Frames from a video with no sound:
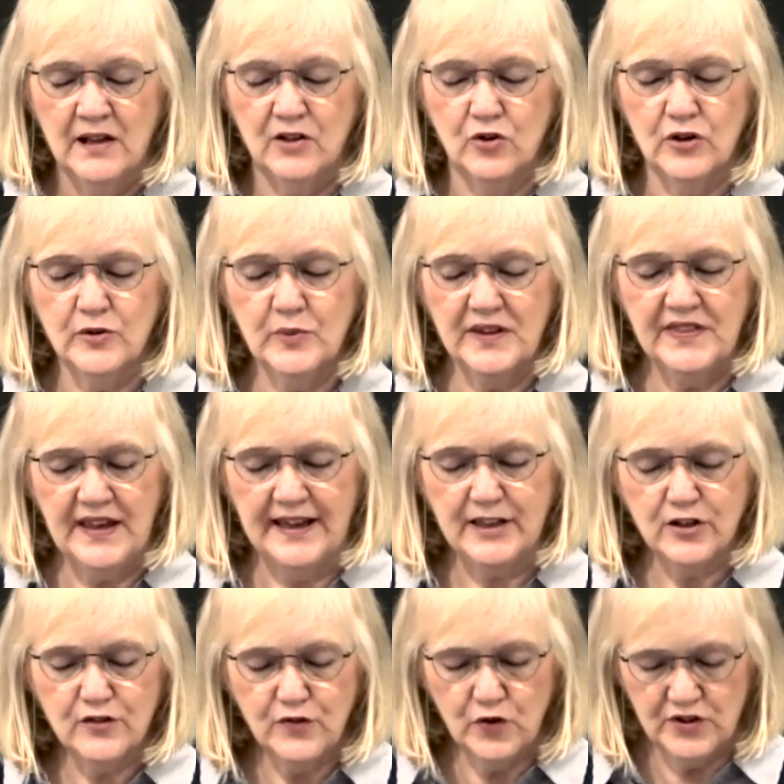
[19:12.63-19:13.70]
Lord, we thank
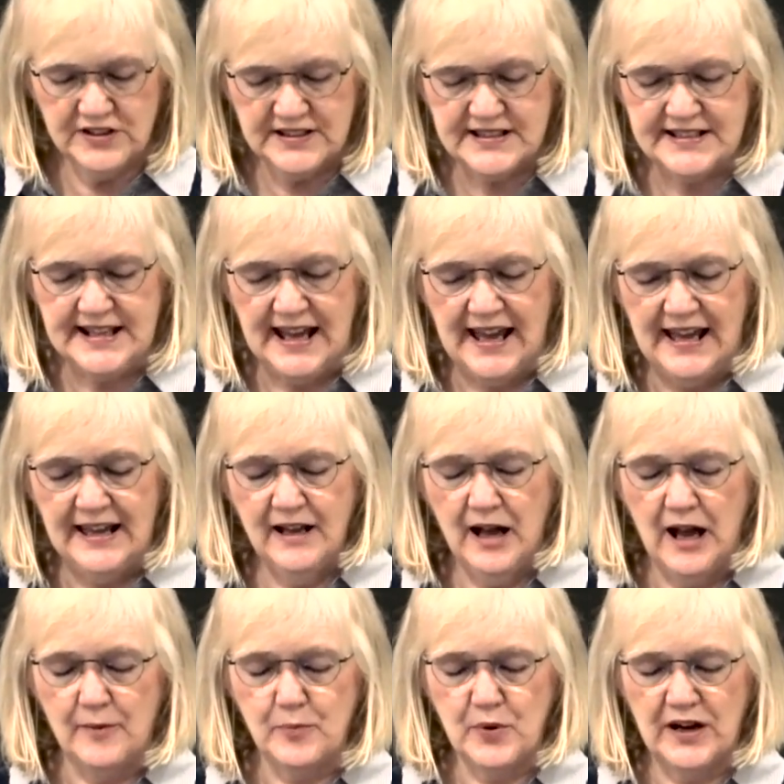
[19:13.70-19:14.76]
you for this day.
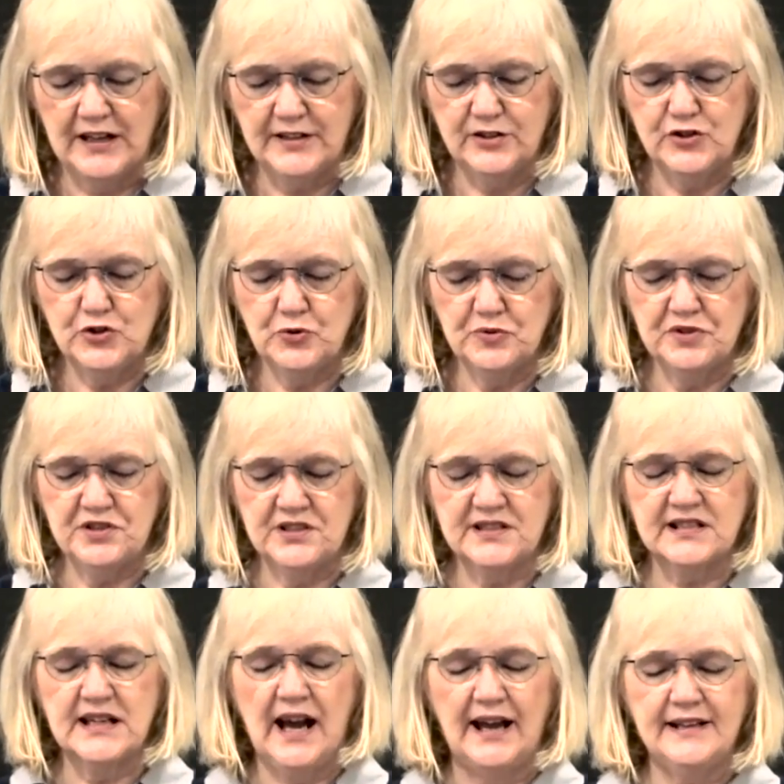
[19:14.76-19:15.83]
I pray that you will
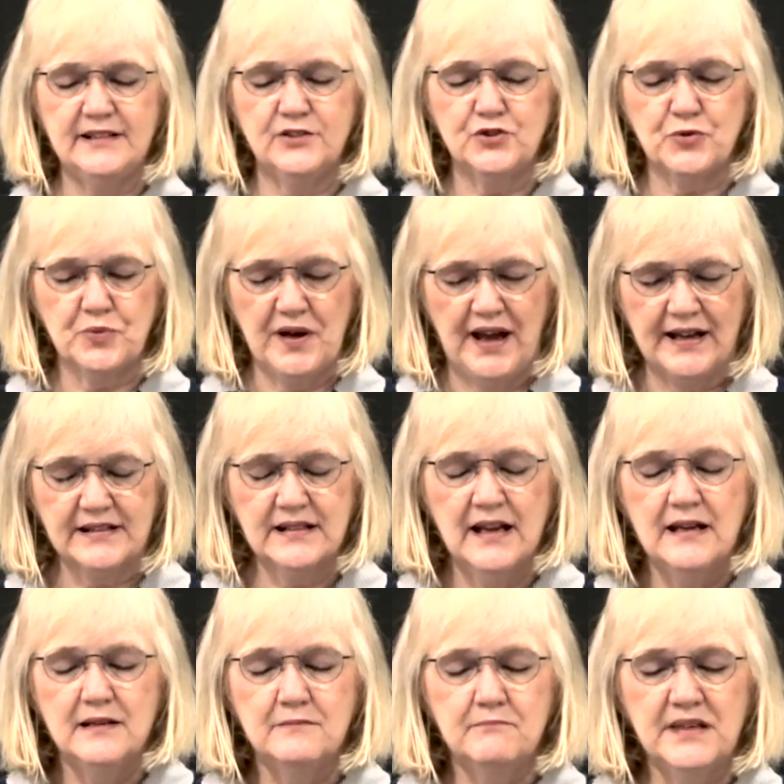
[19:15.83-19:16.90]
just guide and direct,
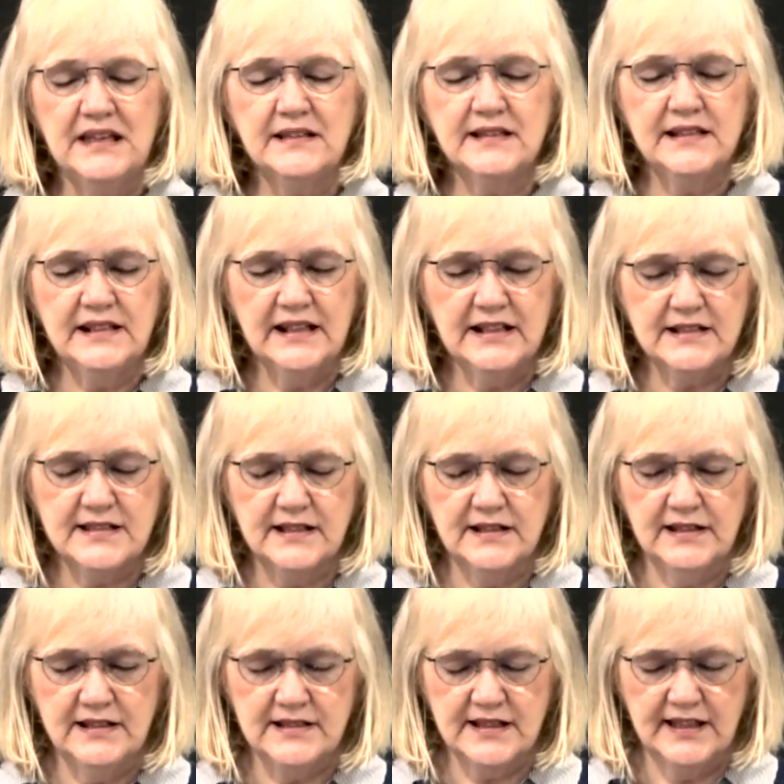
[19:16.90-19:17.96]
meet the needs
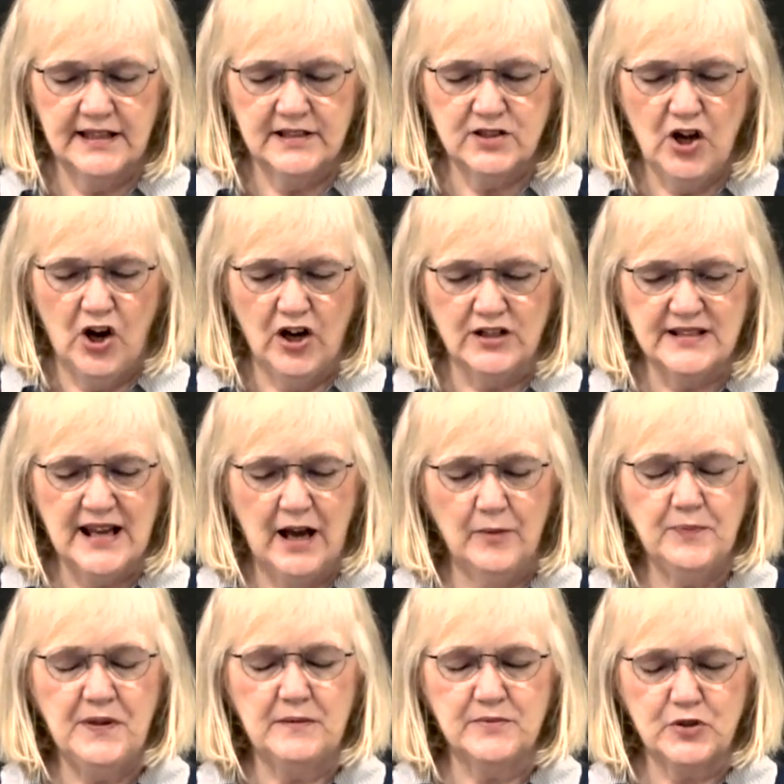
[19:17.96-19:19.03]
in these kids' hearts,
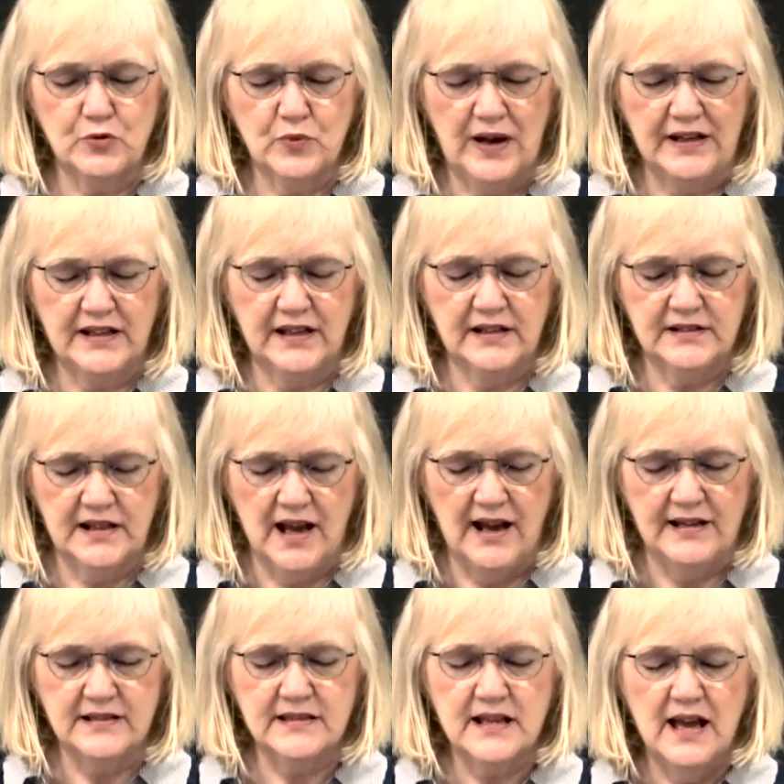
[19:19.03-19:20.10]
help them to
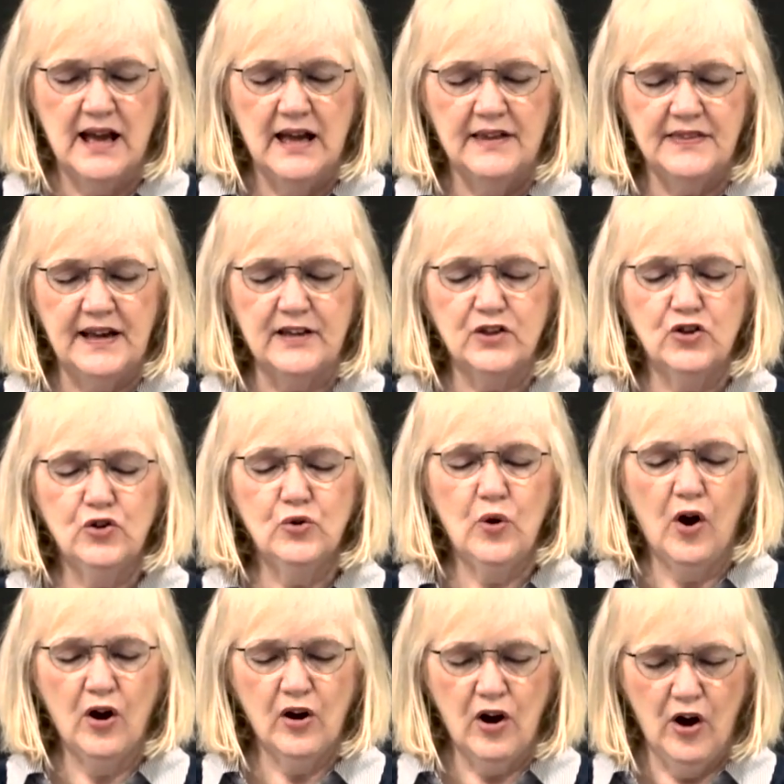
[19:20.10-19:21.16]
recognize that you
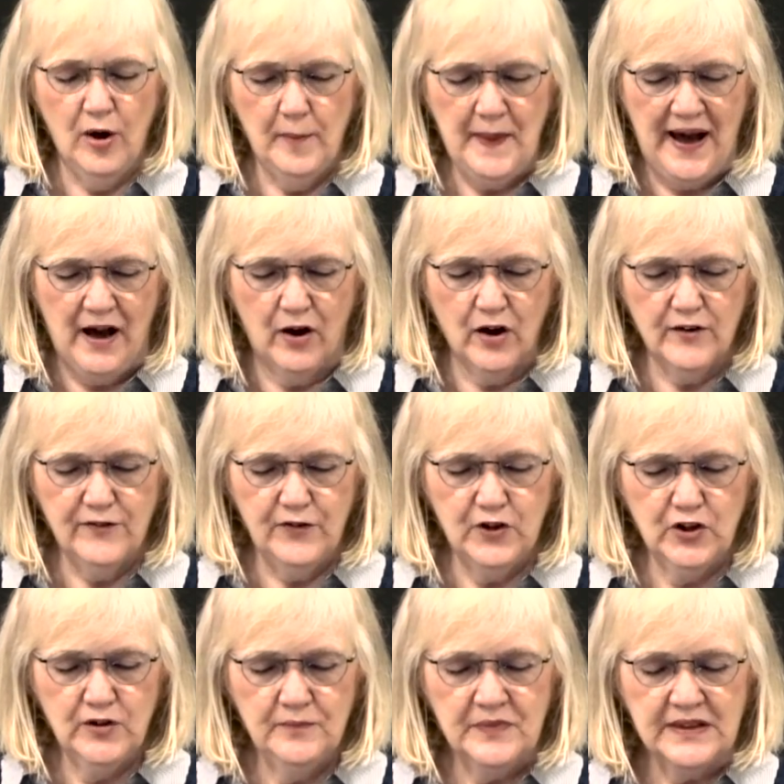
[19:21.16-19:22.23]
are all
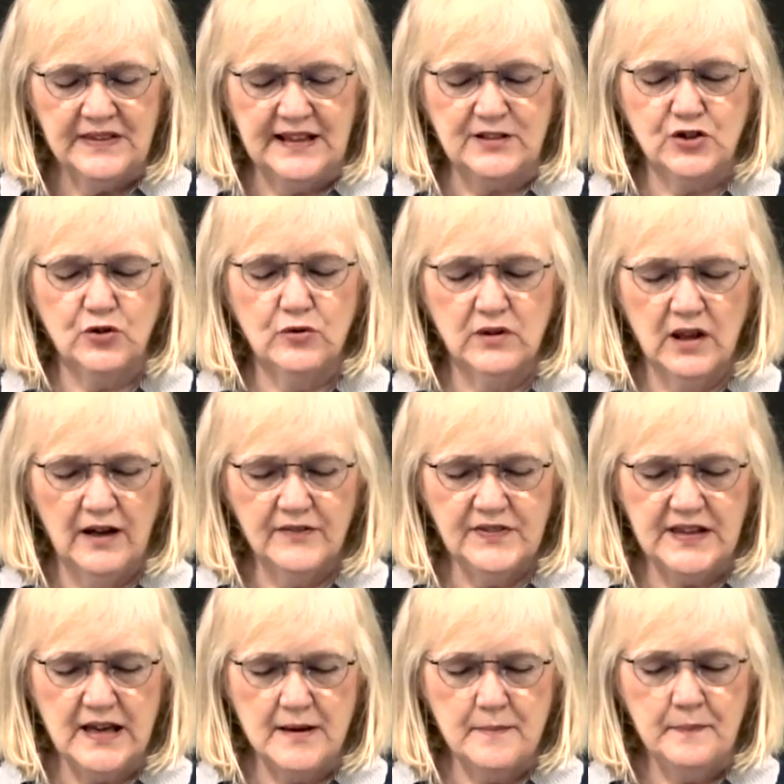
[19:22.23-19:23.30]
powerful, that you love
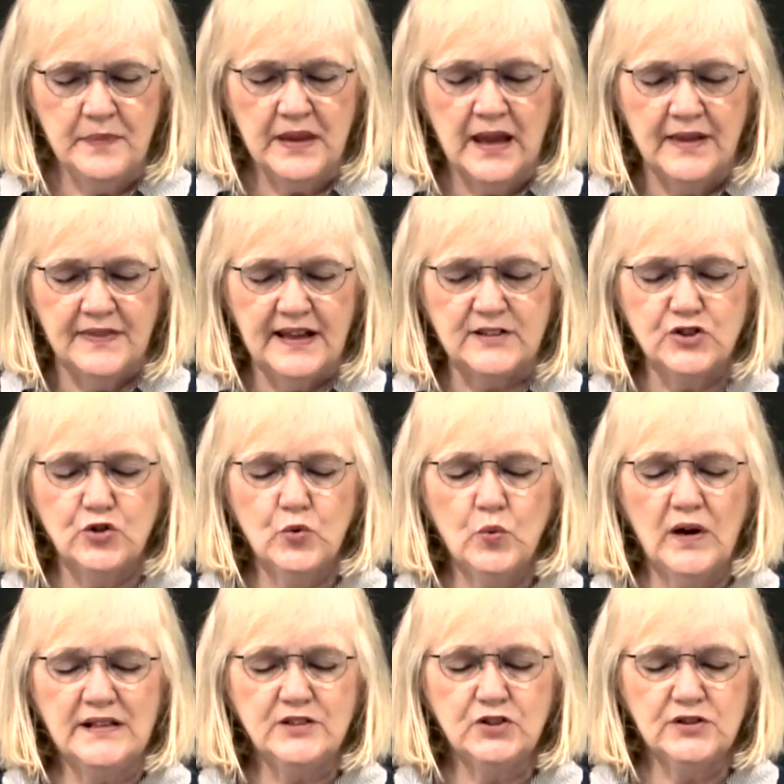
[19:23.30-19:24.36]
them, that you
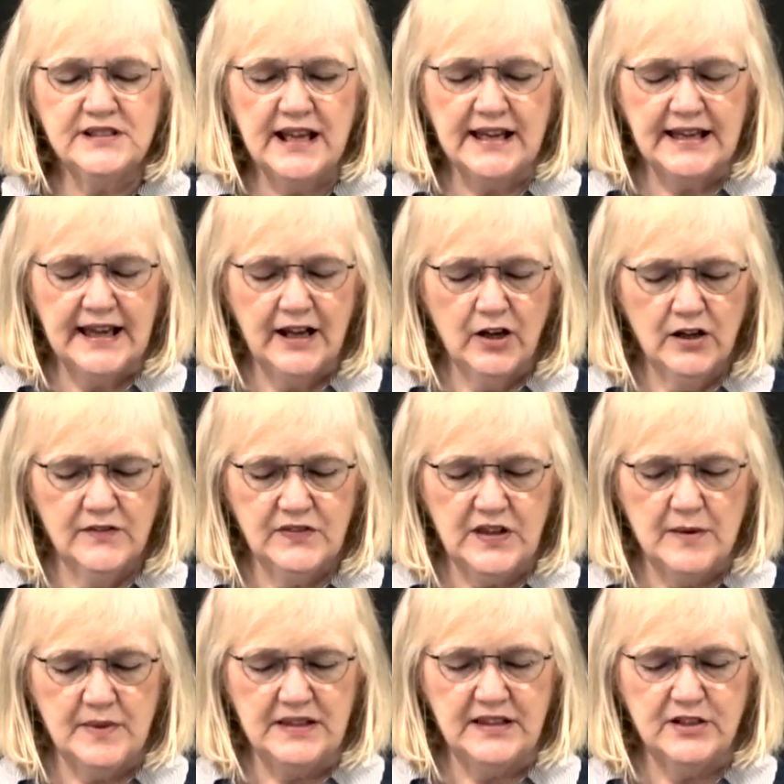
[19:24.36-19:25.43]
want to take care of
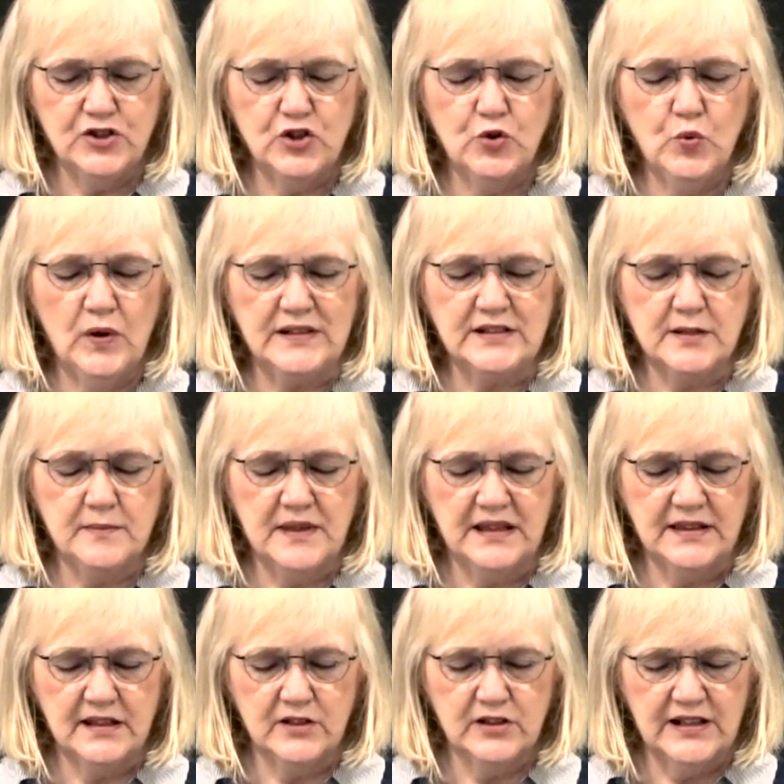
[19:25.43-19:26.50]
them, and that you want to
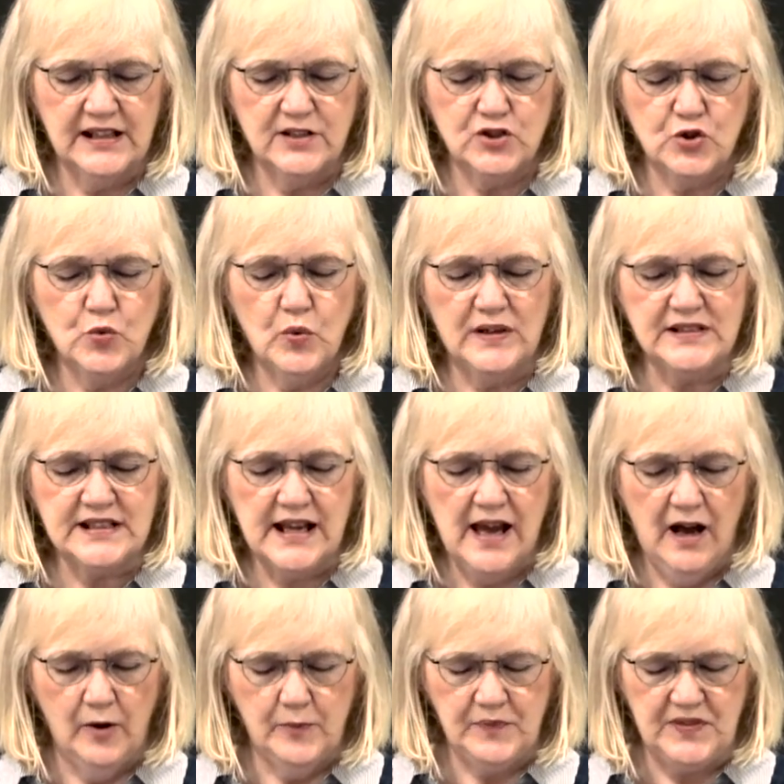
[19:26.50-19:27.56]
meet their needs. You want to
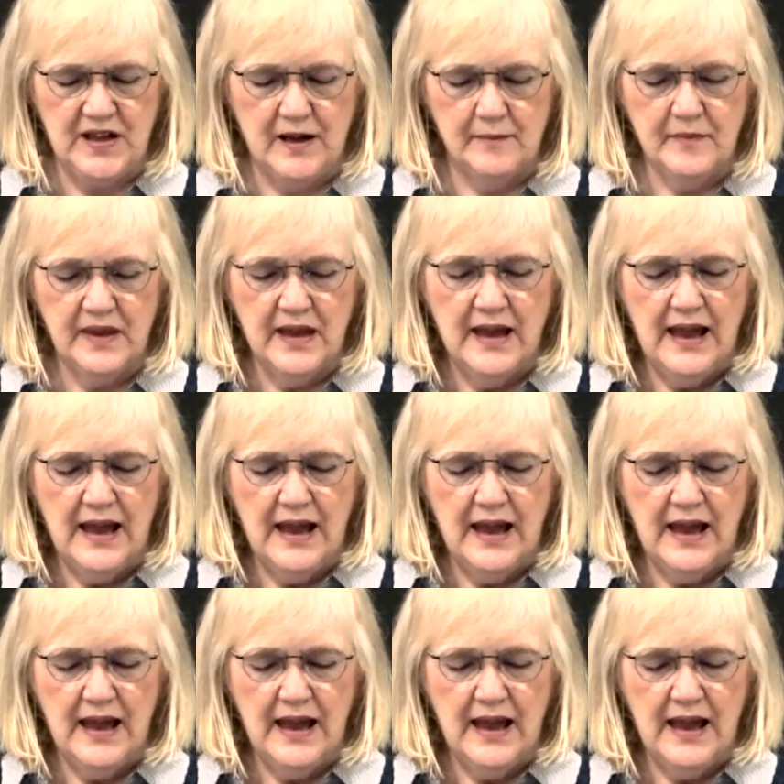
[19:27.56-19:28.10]
help them.